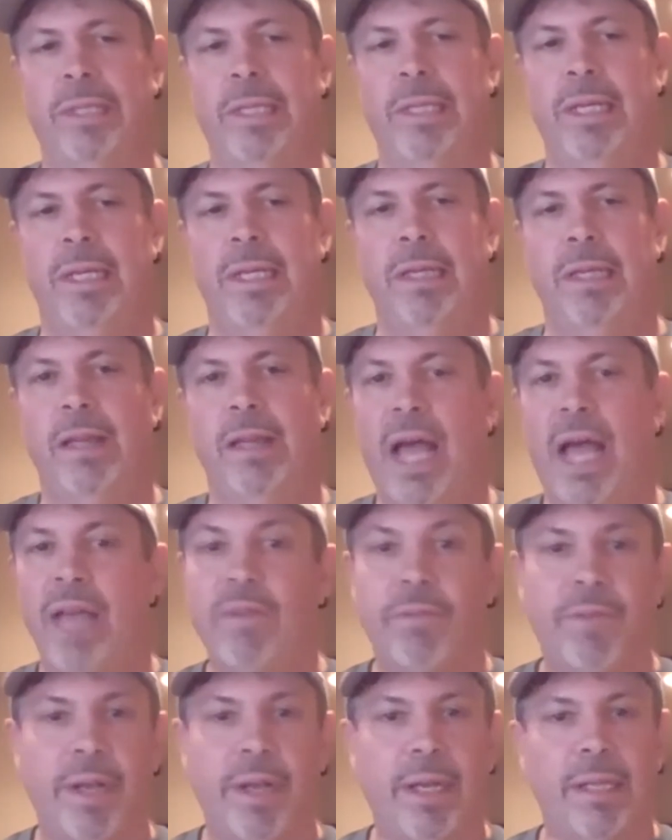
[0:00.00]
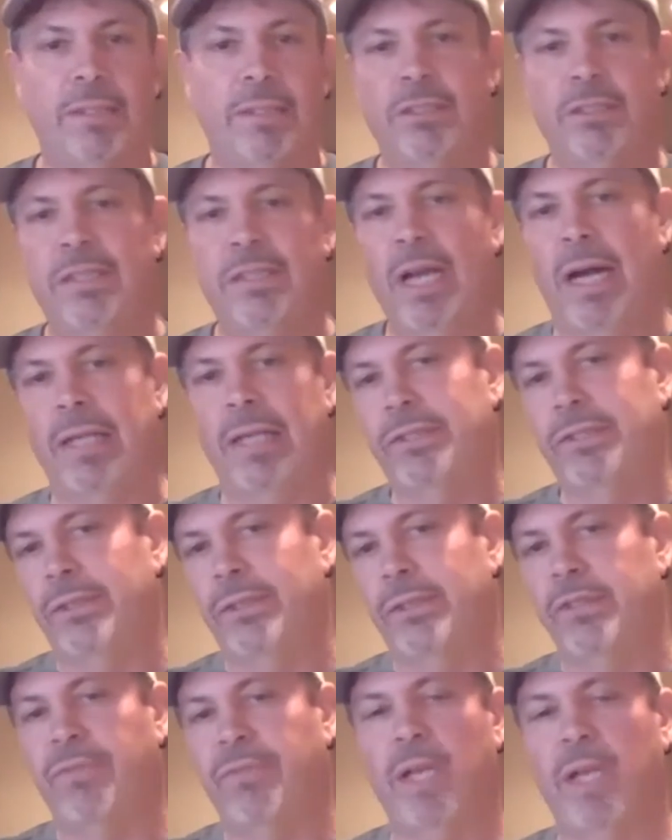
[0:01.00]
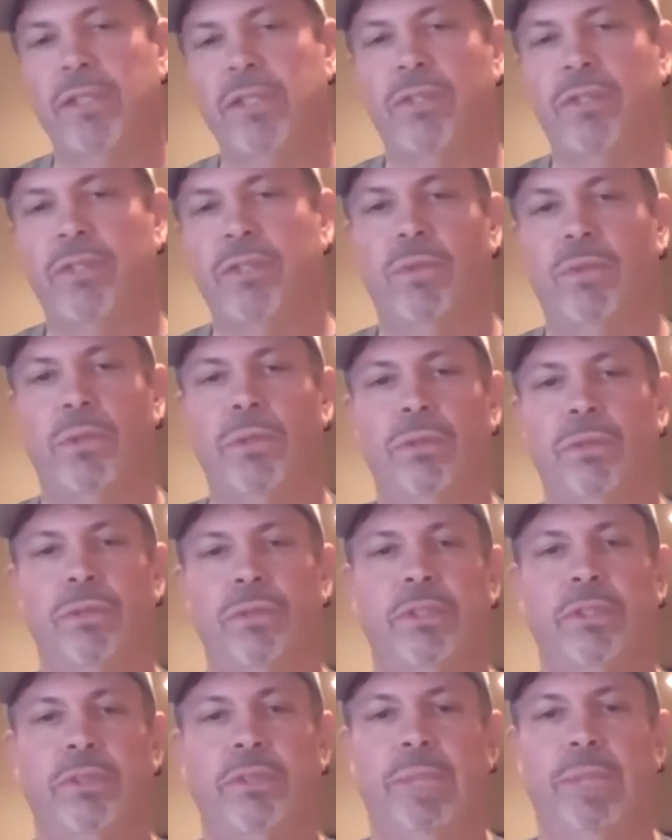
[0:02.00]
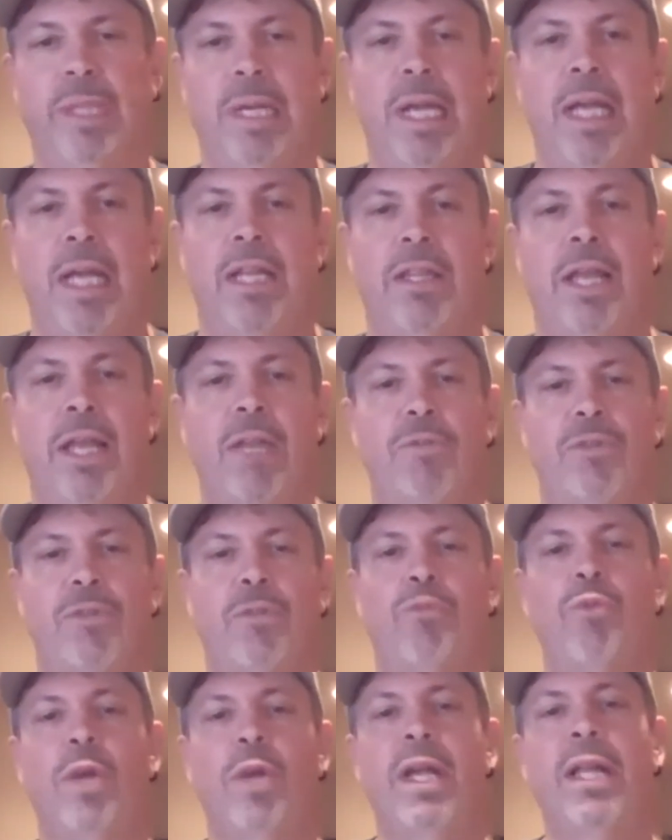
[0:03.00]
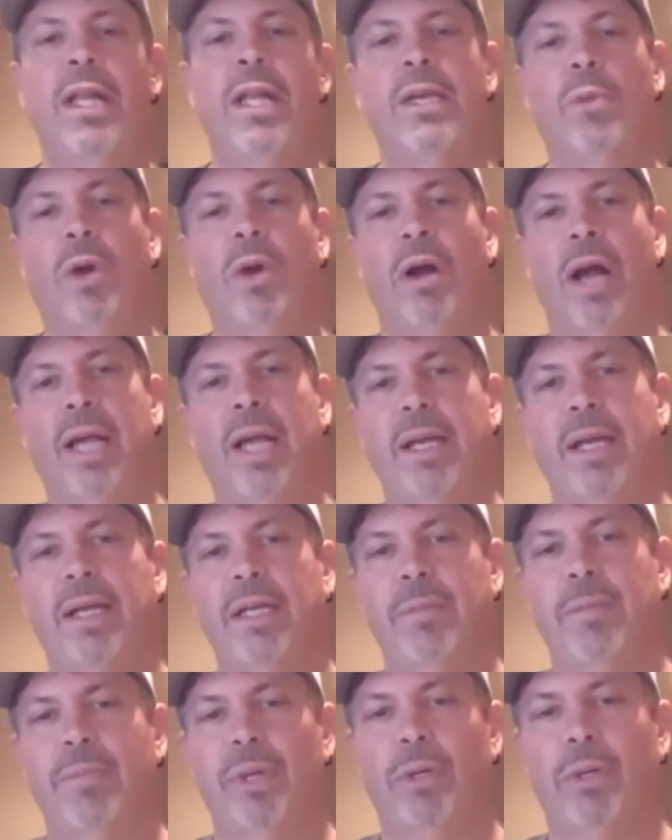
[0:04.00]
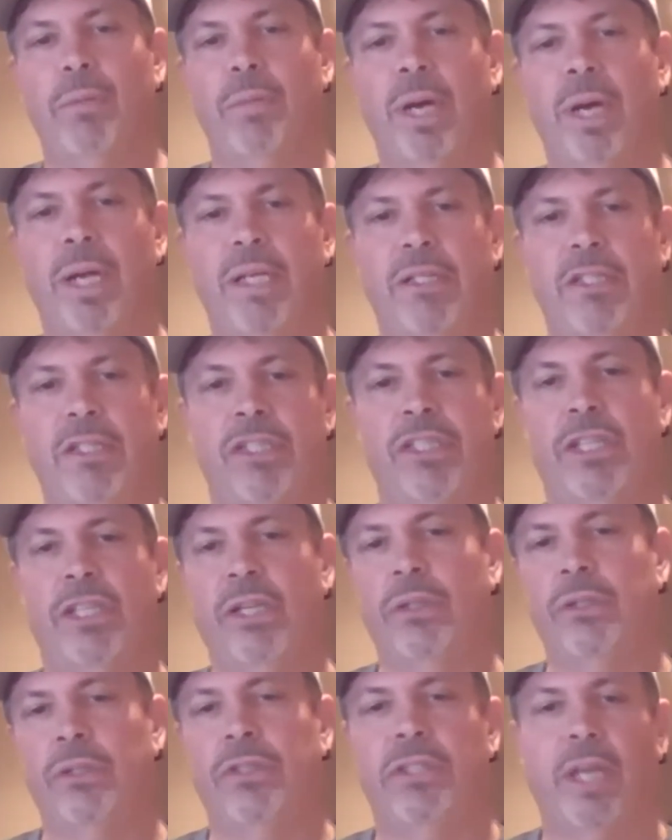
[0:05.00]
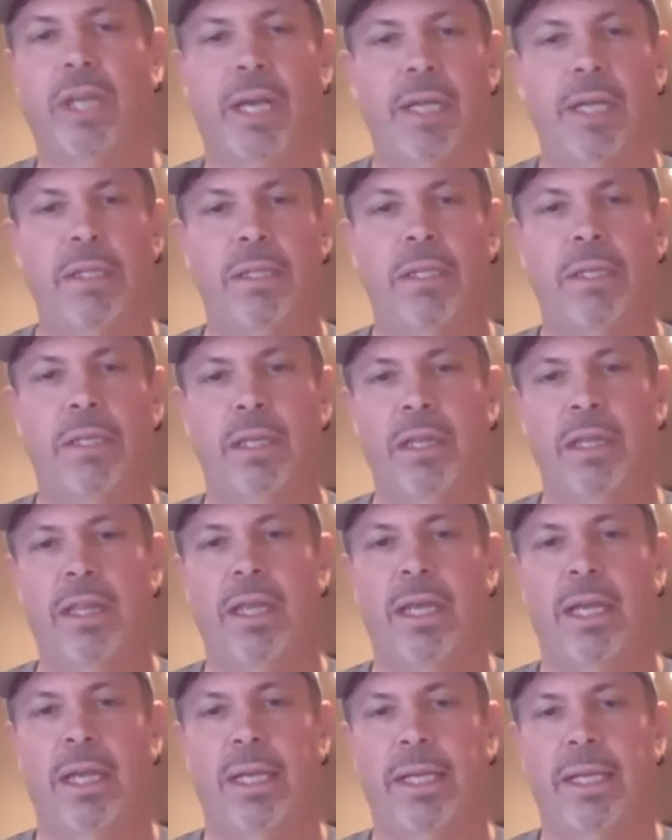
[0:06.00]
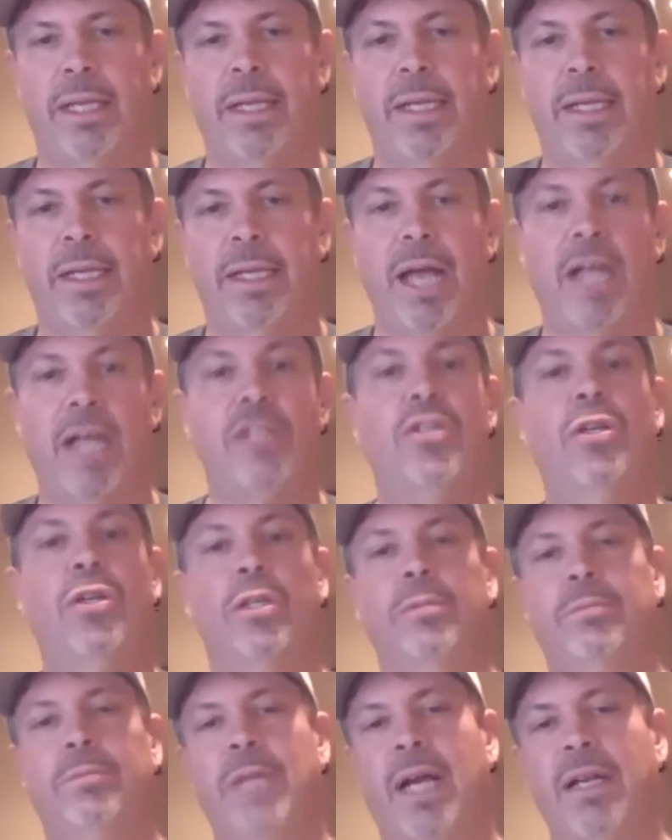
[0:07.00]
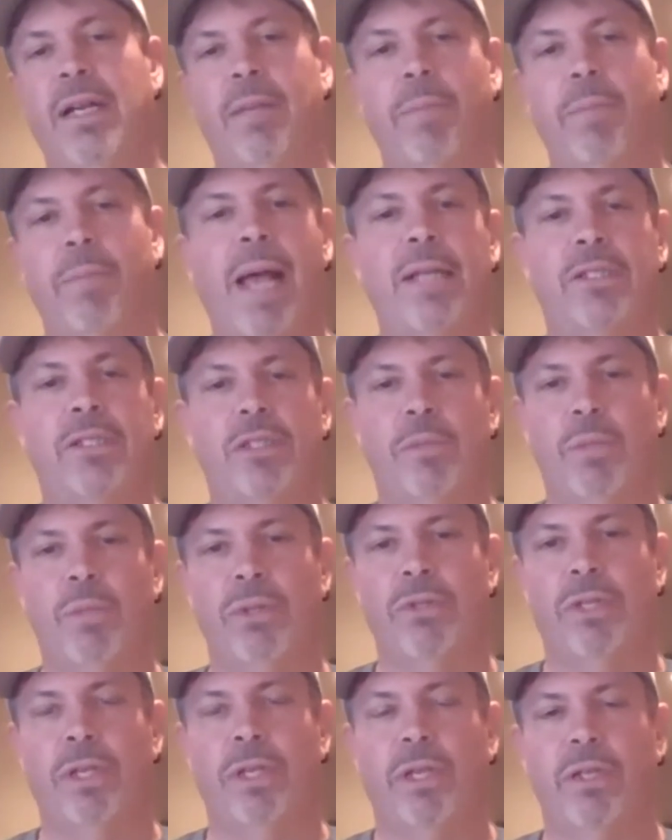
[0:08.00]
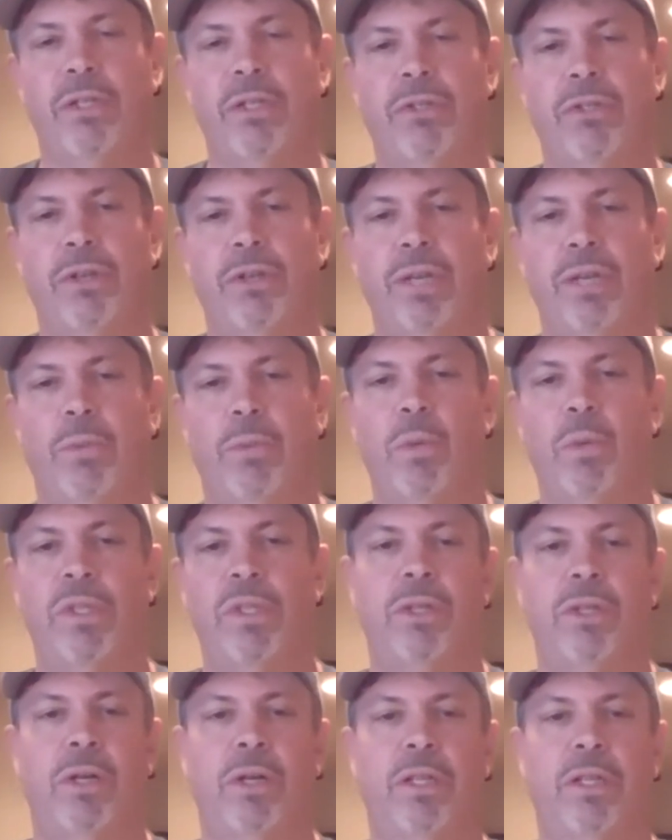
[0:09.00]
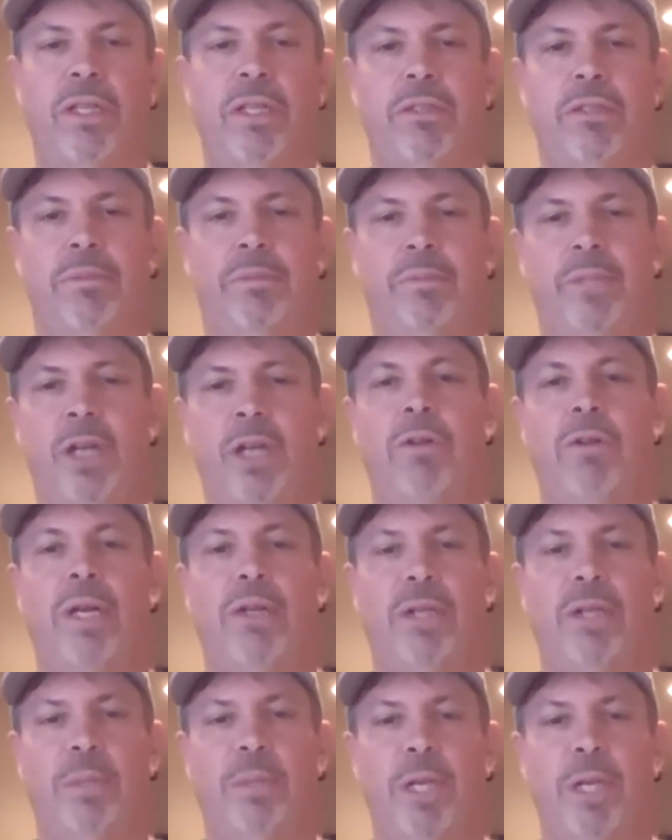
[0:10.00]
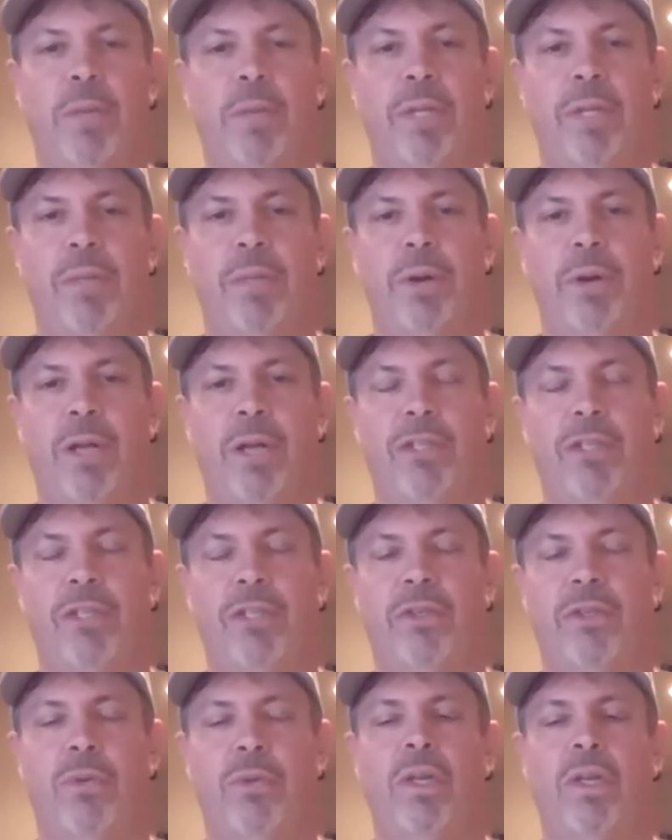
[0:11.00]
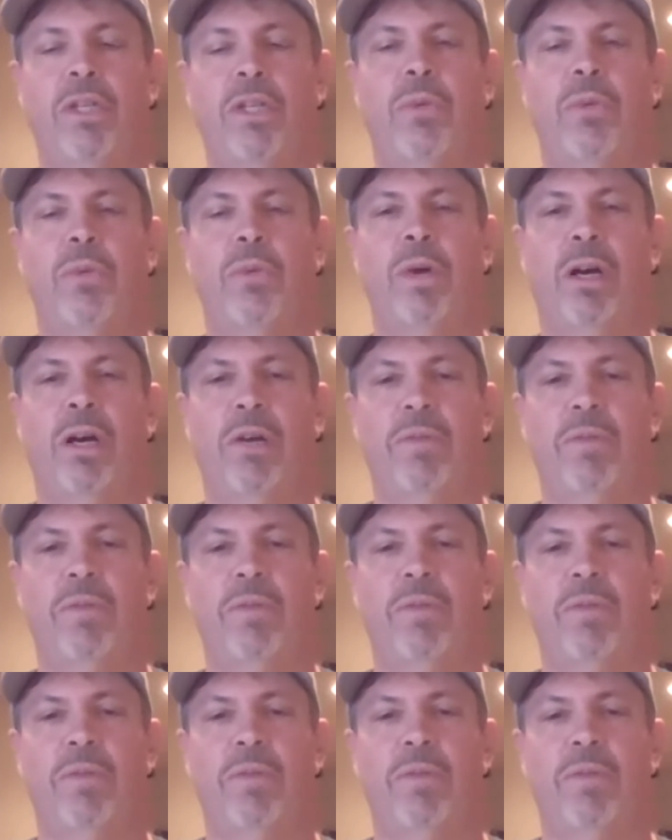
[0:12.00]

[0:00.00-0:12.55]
live events, concerts, festivals. And that's really where I kind of built my skill set that I took kind of past the music industry. And when we started this Colorado Hemp Company project in 2012,